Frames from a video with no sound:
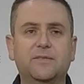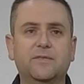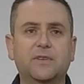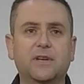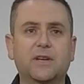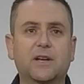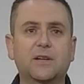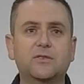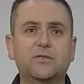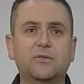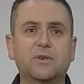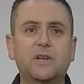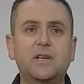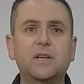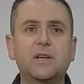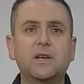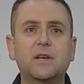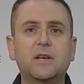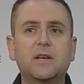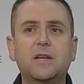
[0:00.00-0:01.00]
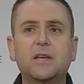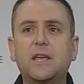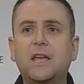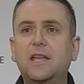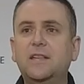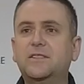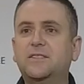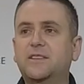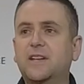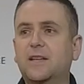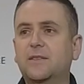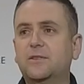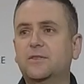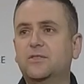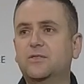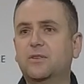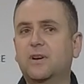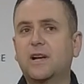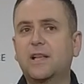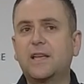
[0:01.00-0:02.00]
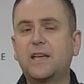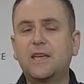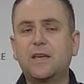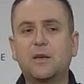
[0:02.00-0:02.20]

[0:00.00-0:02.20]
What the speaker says: of the country. In South Australia,